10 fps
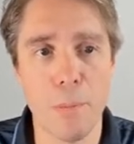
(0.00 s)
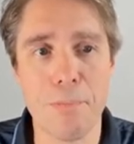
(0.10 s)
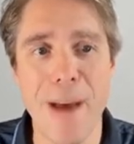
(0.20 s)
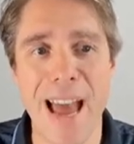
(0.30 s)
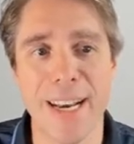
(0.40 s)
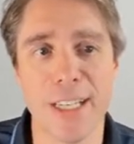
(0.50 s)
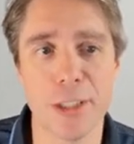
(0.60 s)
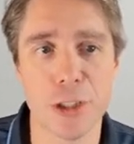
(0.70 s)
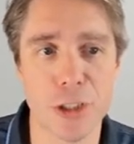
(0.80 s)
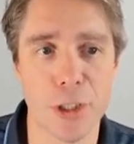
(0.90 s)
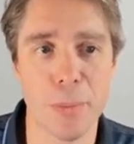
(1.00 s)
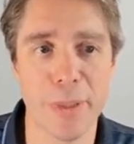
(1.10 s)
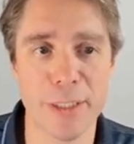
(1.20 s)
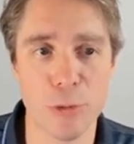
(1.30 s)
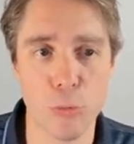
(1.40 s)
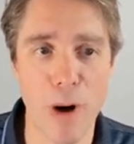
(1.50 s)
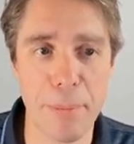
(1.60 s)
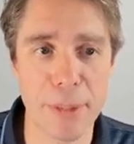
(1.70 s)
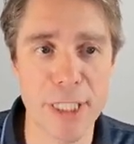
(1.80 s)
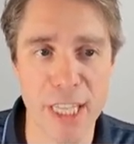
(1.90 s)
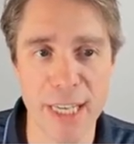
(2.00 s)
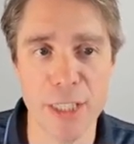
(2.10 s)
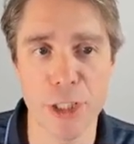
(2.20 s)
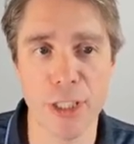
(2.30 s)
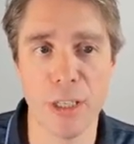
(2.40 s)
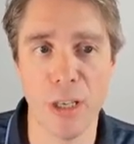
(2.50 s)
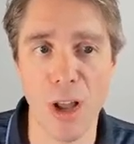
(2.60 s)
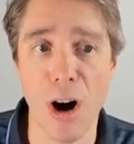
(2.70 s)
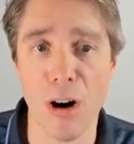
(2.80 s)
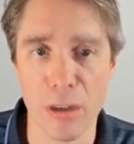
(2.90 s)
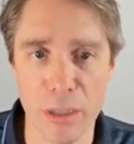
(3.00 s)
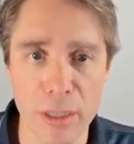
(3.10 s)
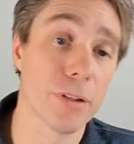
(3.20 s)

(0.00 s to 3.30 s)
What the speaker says: manage somebody's reputation log.